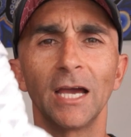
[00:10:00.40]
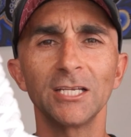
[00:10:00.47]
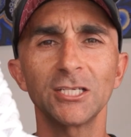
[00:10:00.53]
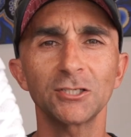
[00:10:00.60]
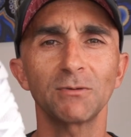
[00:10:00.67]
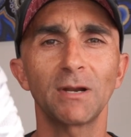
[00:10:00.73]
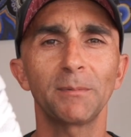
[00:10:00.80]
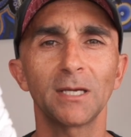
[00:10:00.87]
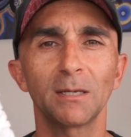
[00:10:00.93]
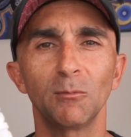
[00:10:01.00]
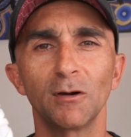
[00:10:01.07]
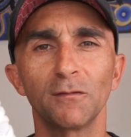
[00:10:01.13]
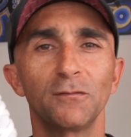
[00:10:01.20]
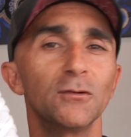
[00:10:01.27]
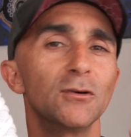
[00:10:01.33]
And just wrapping up
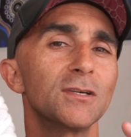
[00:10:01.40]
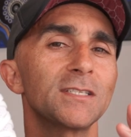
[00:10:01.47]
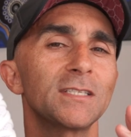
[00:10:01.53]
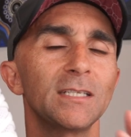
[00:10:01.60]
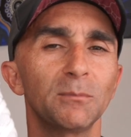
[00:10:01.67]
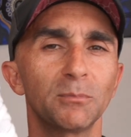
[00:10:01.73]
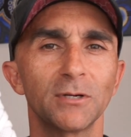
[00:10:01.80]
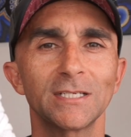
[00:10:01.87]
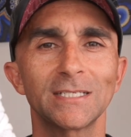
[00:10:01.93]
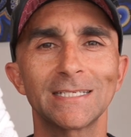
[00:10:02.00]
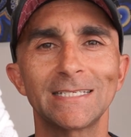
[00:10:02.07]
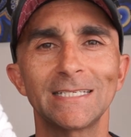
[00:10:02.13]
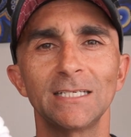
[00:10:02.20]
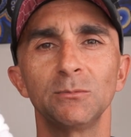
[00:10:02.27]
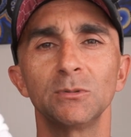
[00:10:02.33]
my first
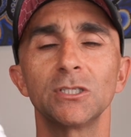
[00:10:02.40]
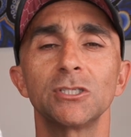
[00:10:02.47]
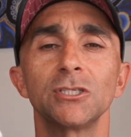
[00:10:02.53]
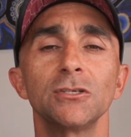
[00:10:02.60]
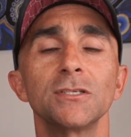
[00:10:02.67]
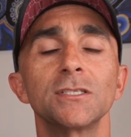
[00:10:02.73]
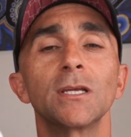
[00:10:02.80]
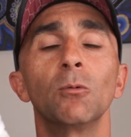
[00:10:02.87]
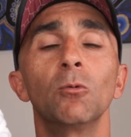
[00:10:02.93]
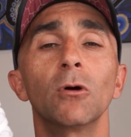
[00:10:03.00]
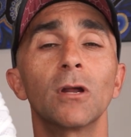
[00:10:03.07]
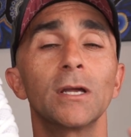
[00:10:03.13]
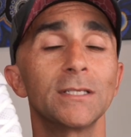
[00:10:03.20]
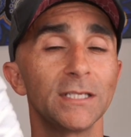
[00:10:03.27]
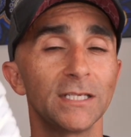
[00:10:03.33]
impressions here with the shoes. So
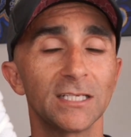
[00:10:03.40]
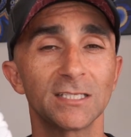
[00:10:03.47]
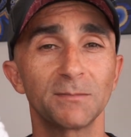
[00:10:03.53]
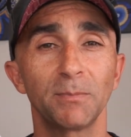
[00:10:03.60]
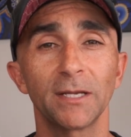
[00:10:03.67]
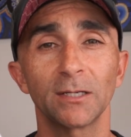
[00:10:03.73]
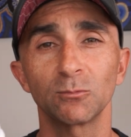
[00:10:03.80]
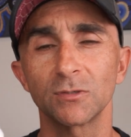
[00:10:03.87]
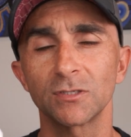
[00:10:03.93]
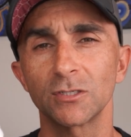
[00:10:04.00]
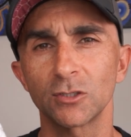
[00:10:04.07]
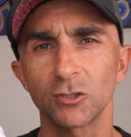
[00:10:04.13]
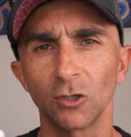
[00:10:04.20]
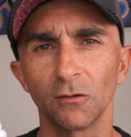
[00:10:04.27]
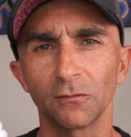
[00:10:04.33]
what I did expect was the
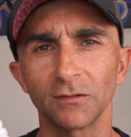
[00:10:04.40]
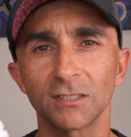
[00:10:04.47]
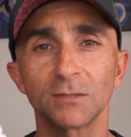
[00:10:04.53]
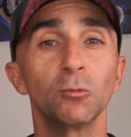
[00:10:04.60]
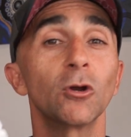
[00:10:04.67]
softness.